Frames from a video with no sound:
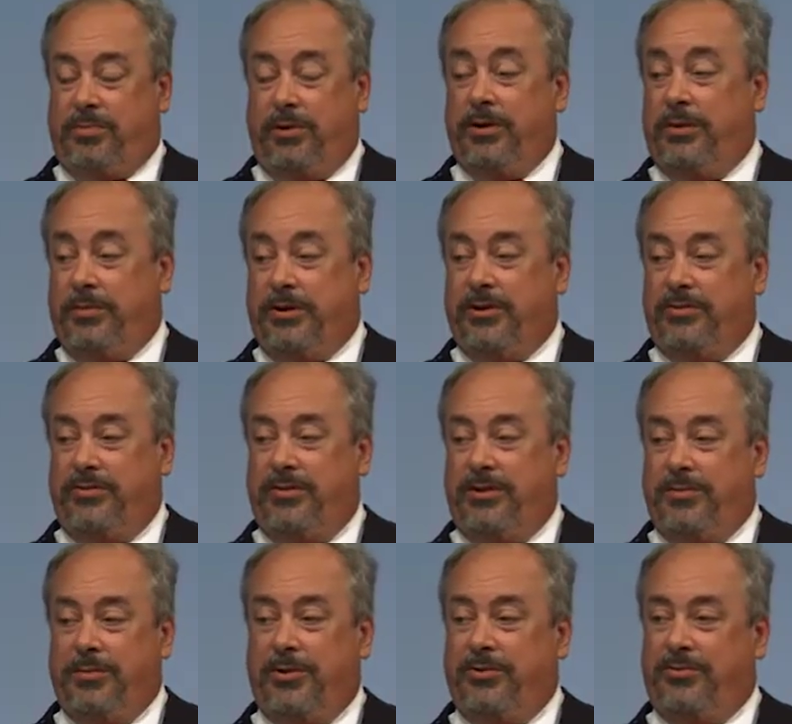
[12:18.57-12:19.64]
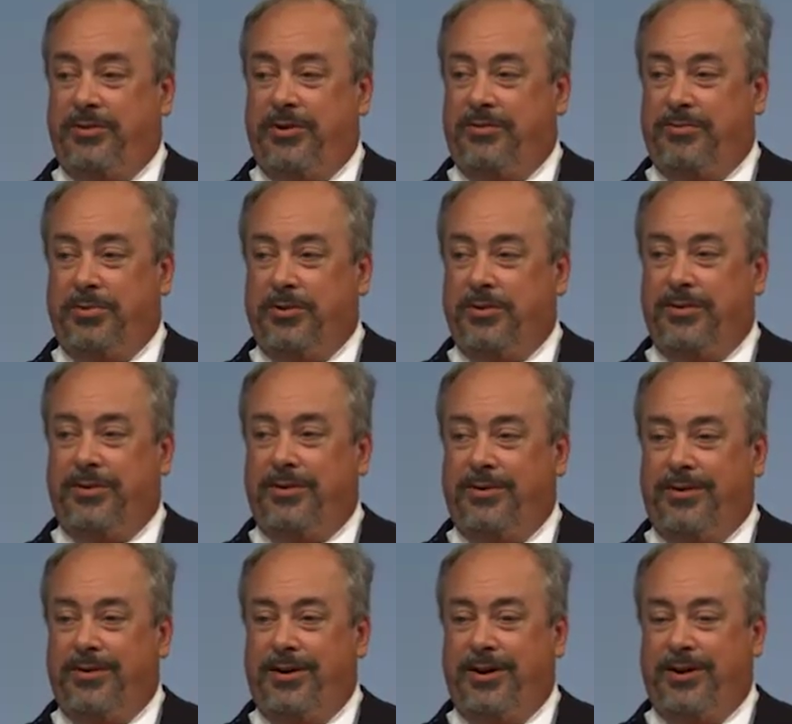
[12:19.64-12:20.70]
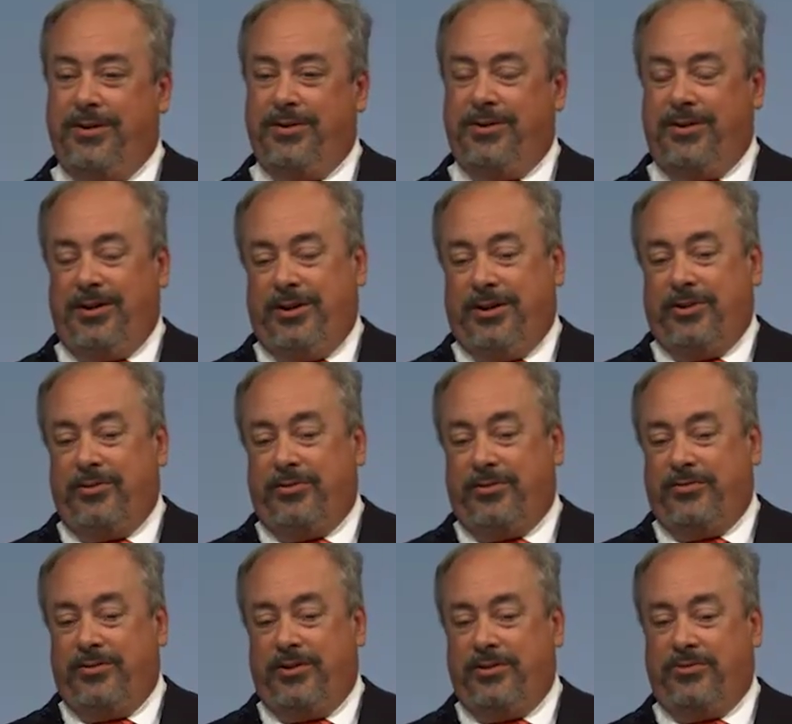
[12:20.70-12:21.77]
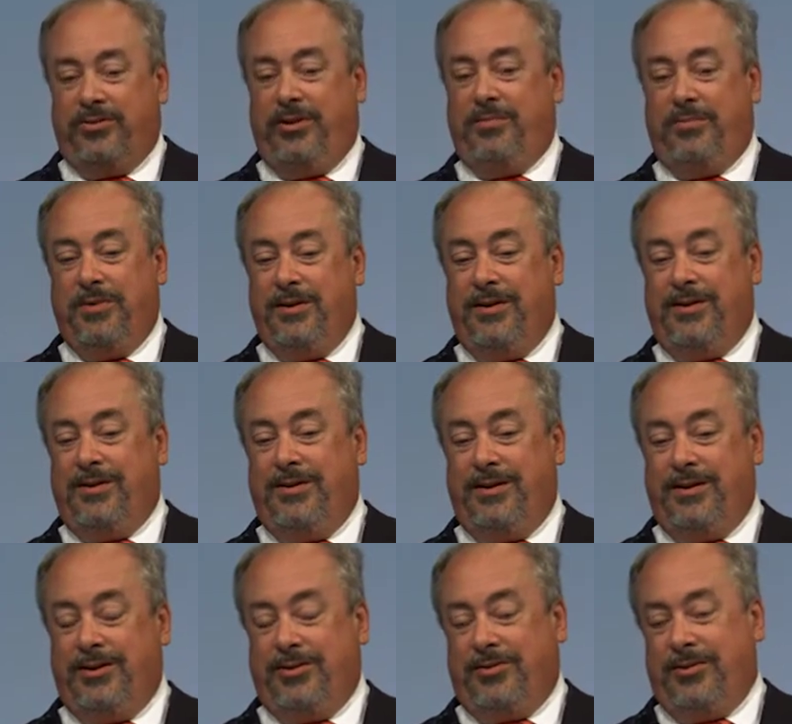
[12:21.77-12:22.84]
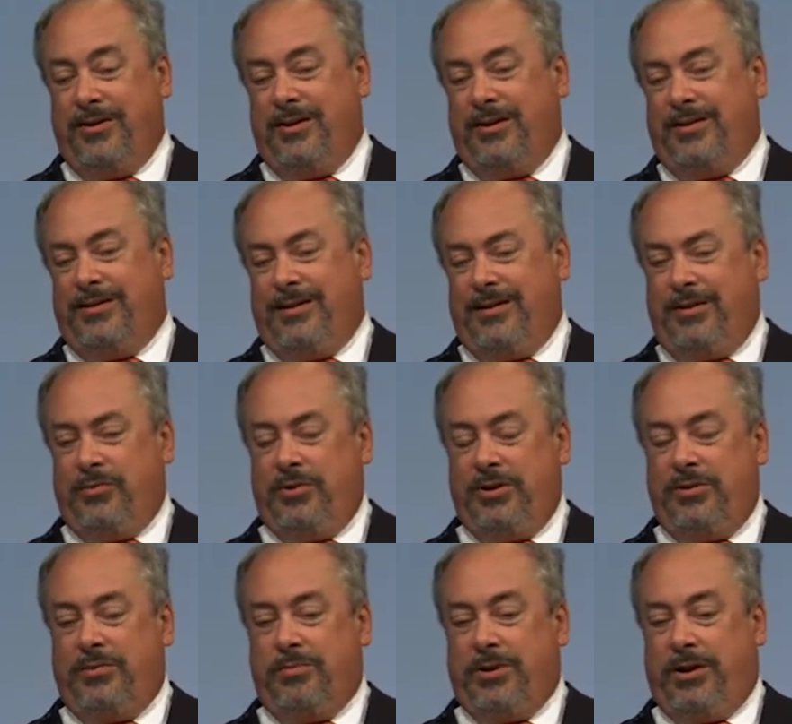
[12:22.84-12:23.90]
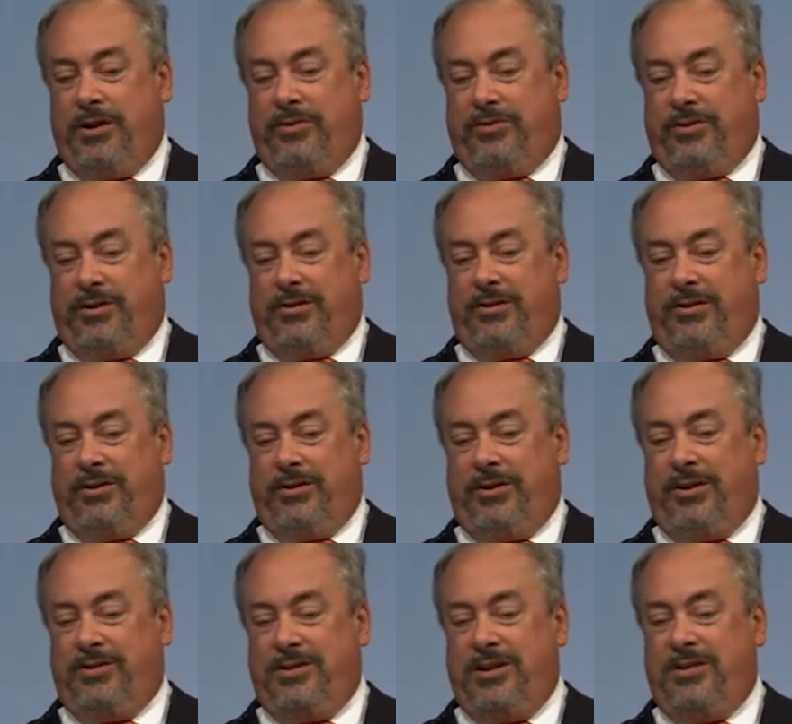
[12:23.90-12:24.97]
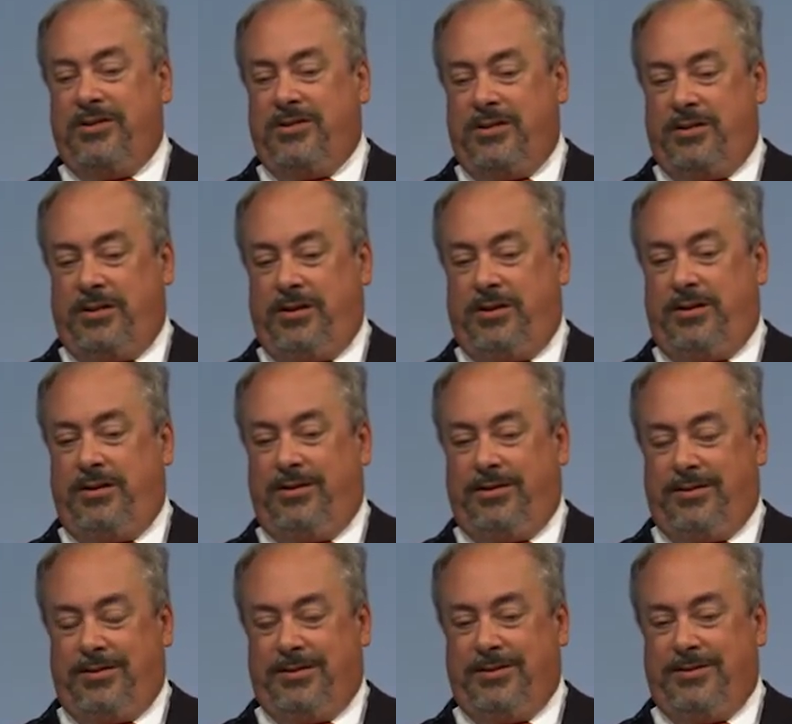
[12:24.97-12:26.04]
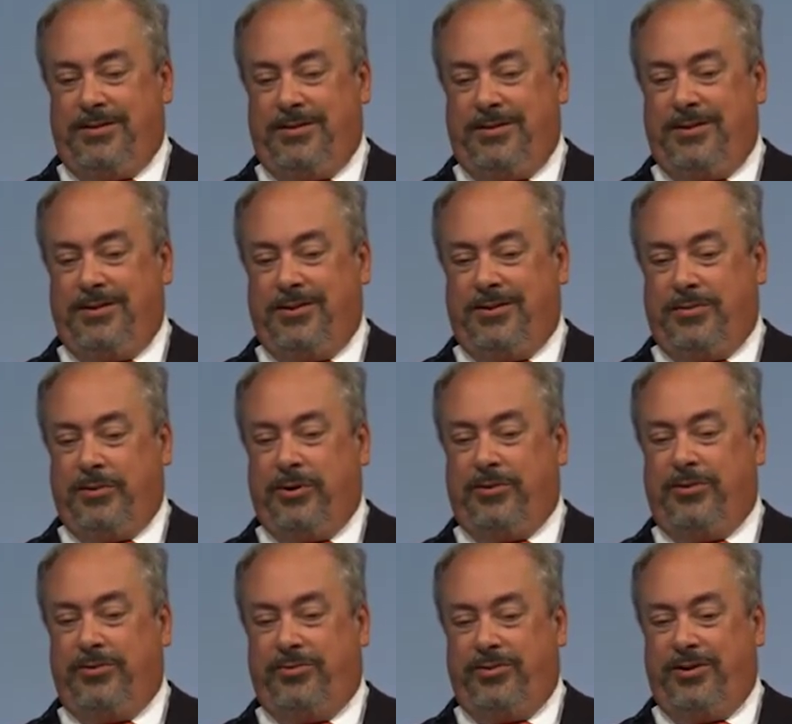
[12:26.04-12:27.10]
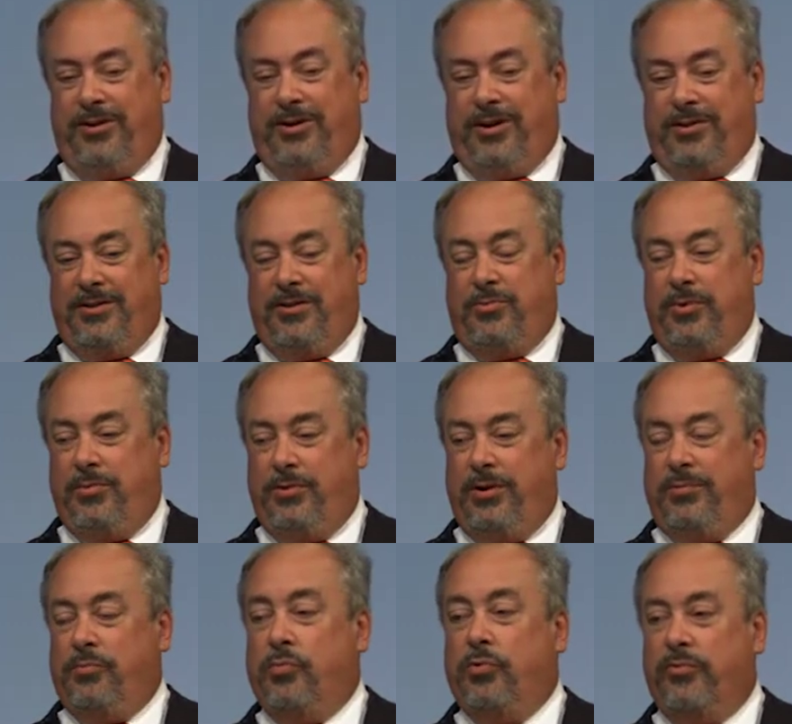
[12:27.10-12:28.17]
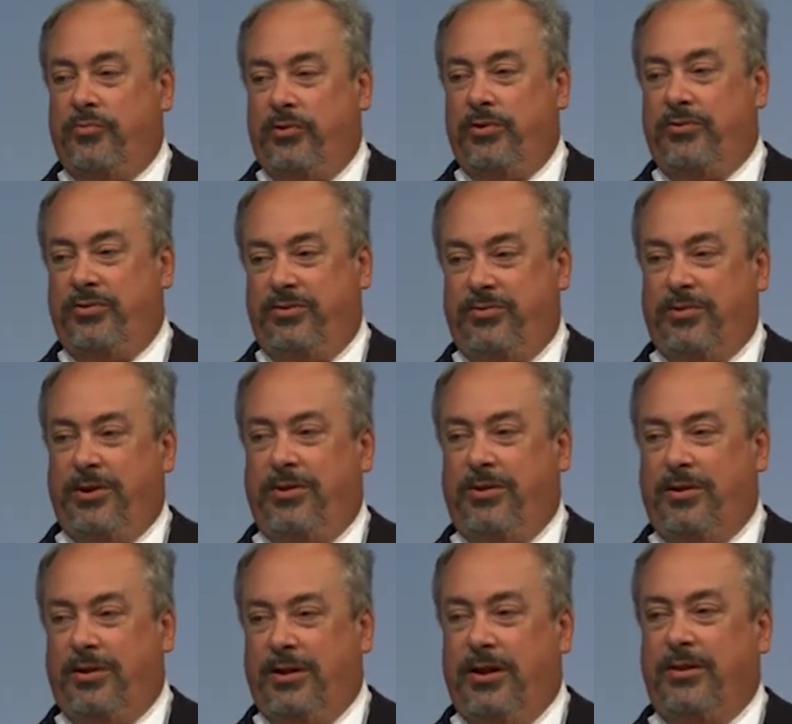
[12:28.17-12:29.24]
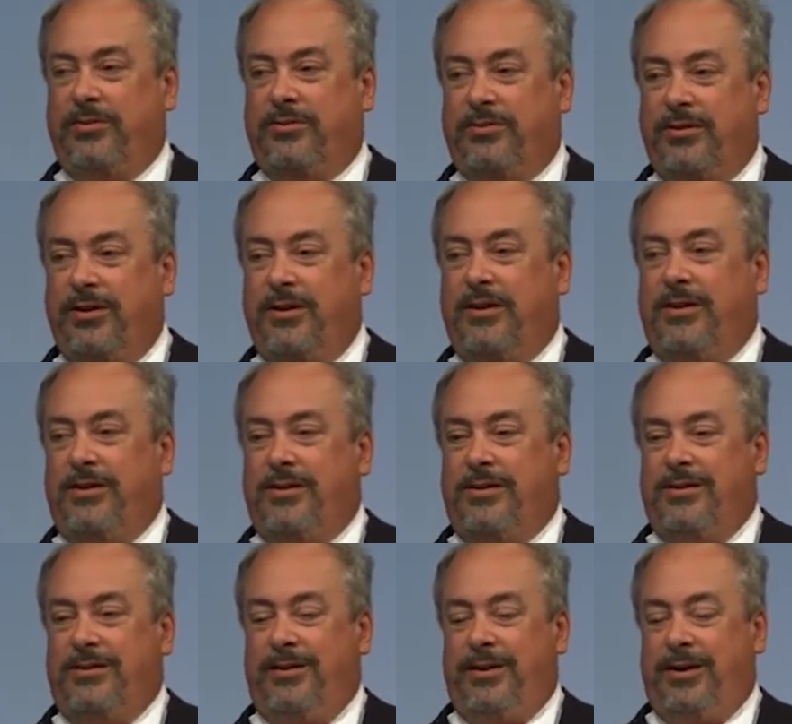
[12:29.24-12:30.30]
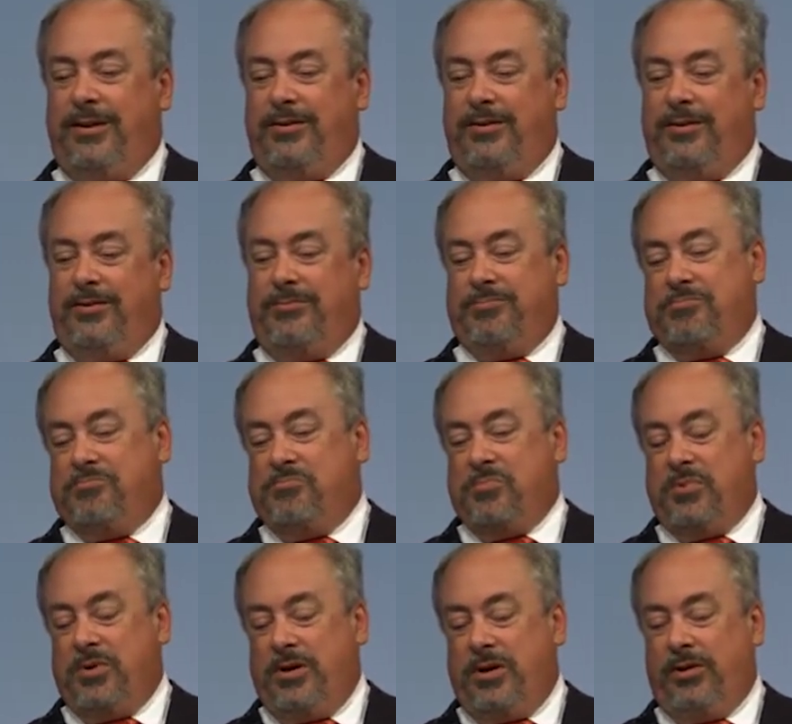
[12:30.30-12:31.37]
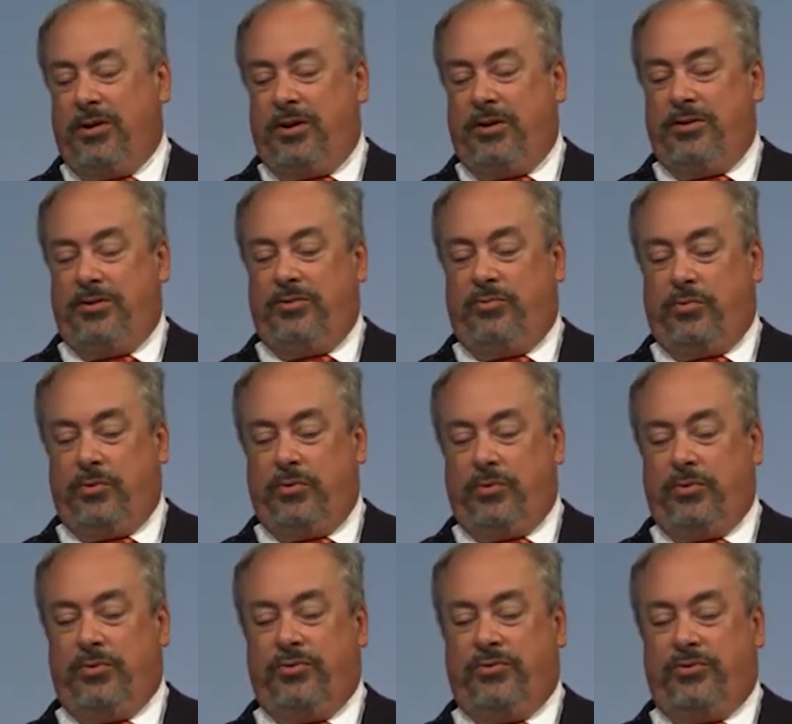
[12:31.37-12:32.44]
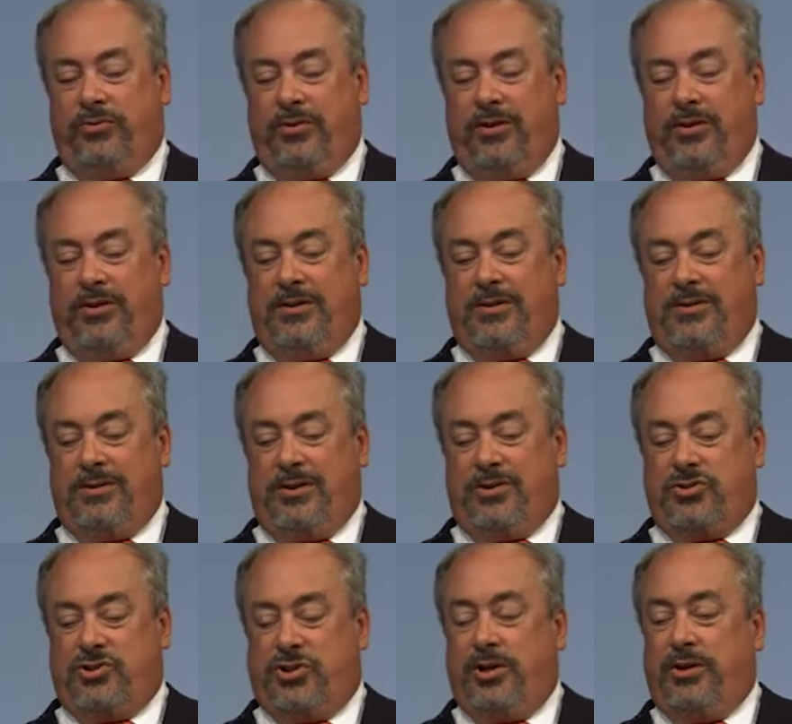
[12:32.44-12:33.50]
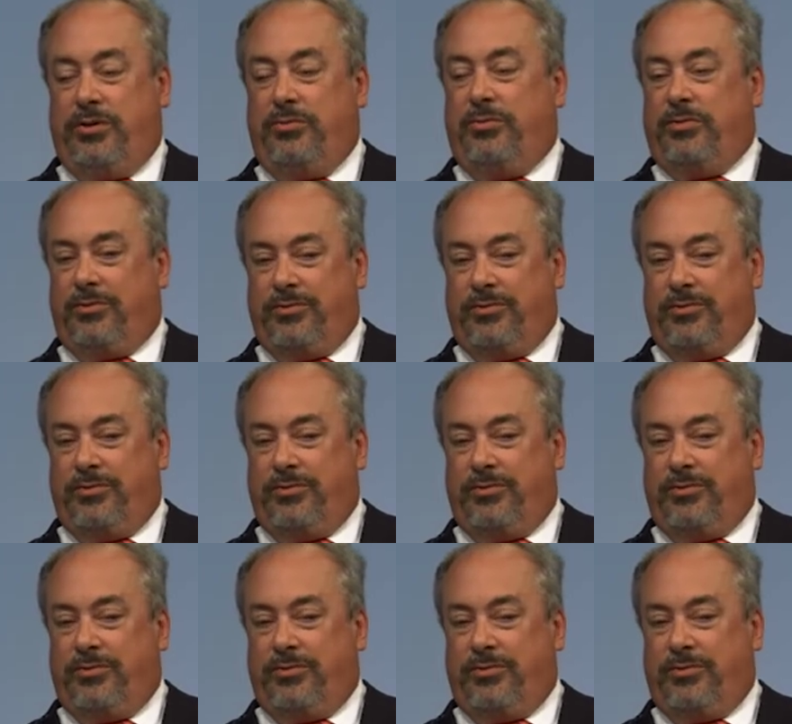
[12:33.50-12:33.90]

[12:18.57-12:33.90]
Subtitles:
partly because of the administrative burden, and others have done the same. And I think we need to balance that. At the end of the day, in a democracy, I think we want more voices rather than less. And a lot of these rules shut out